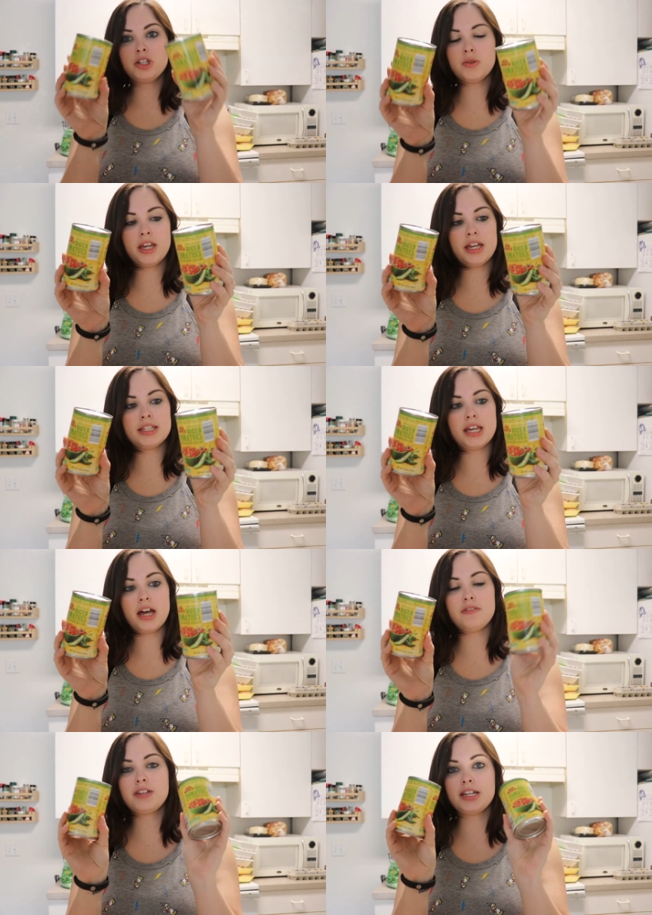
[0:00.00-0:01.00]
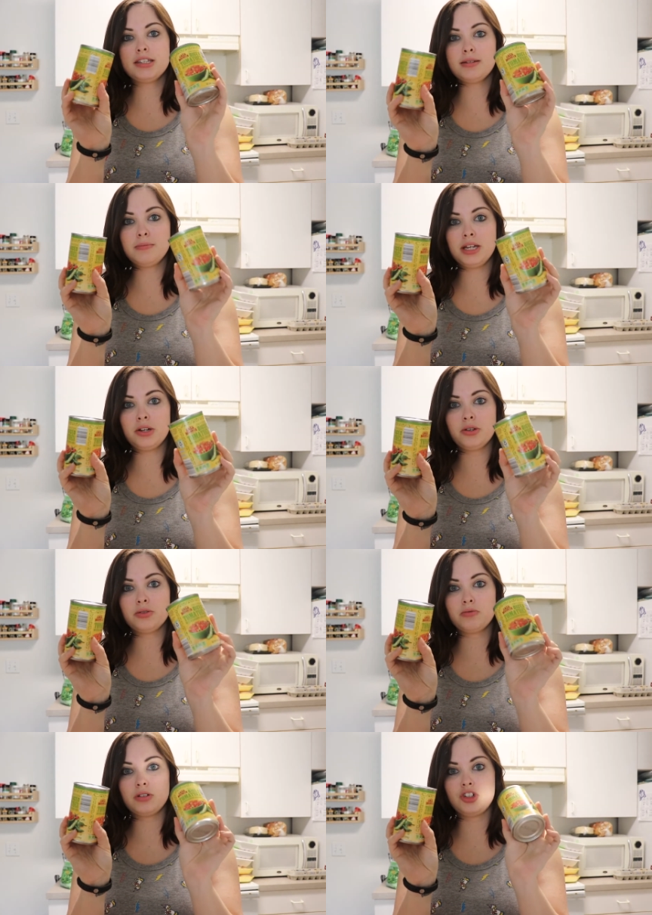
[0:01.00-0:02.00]
Two cans of diced
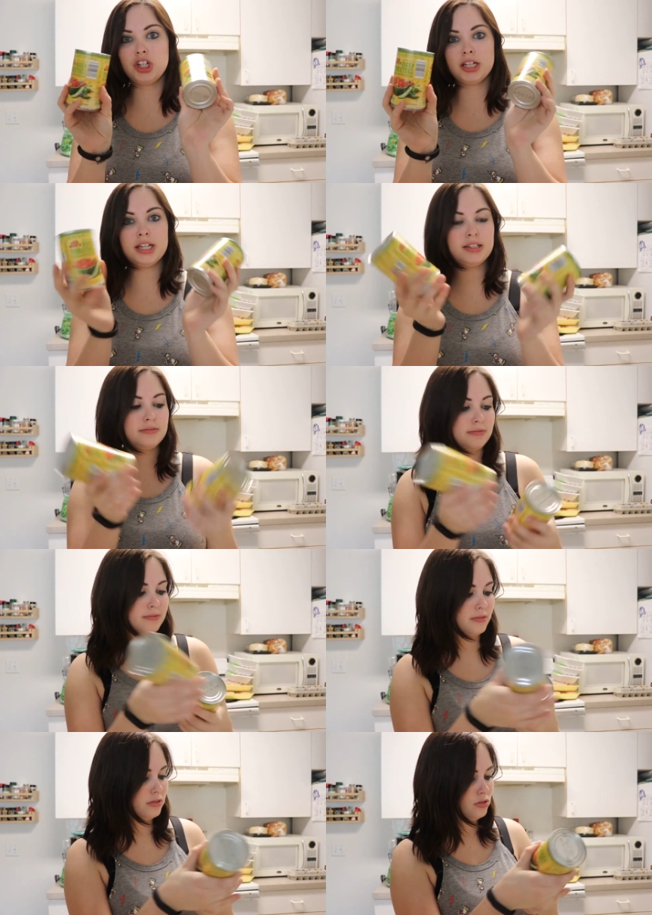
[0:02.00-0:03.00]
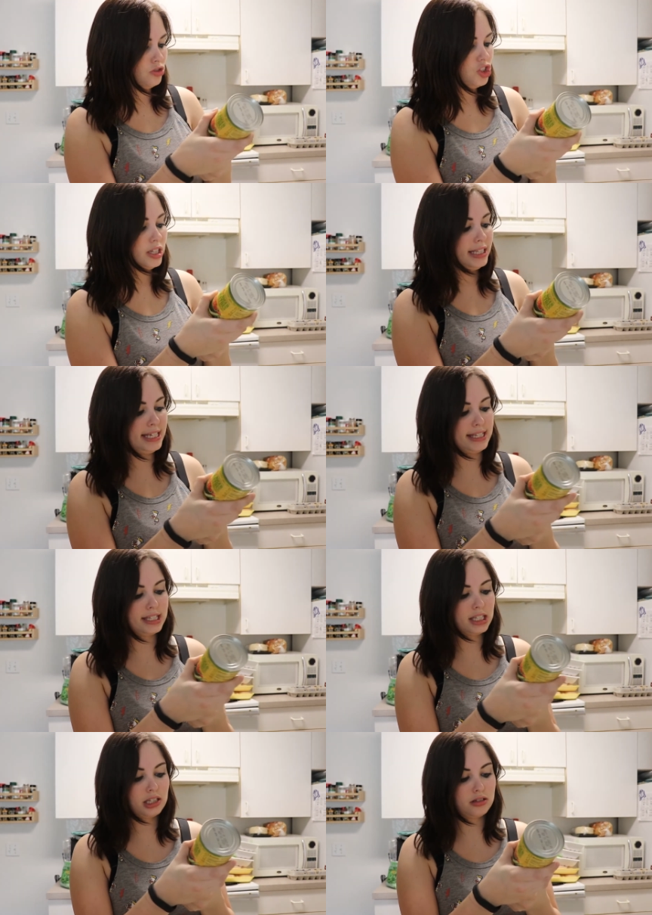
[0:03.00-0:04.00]
tomatoes with chili,
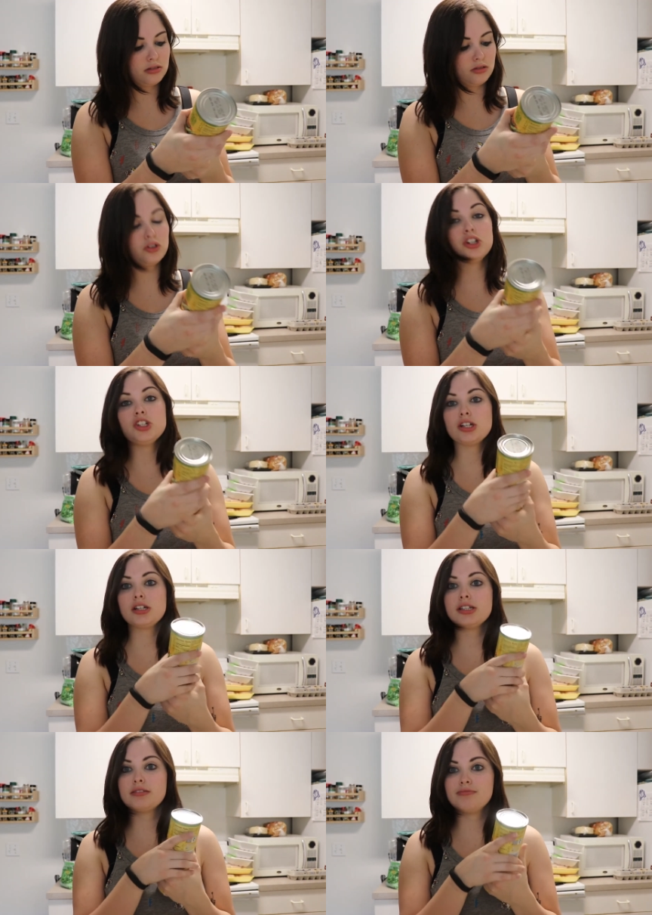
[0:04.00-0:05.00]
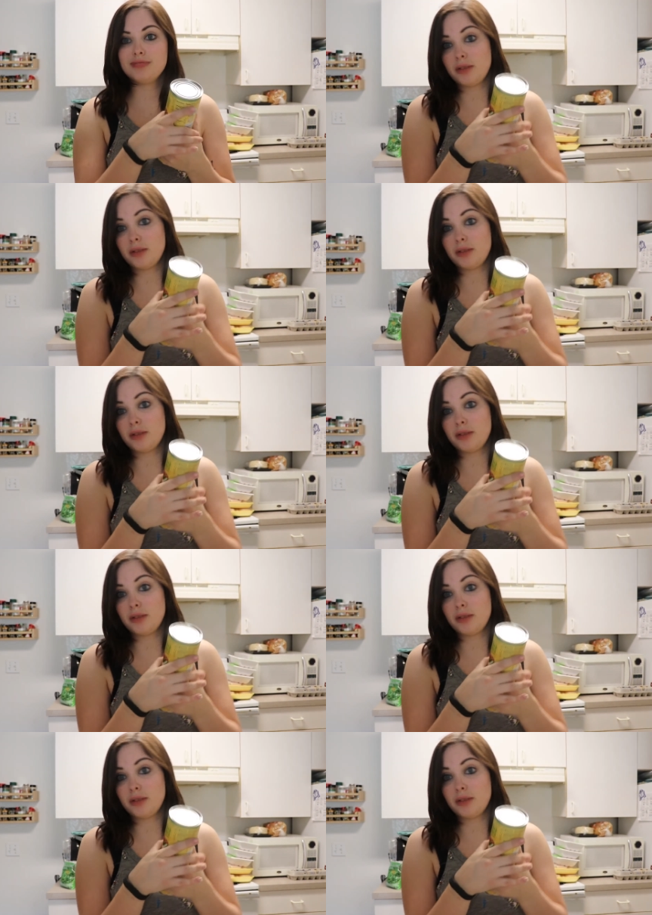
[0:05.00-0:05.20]
chilies, green chilies.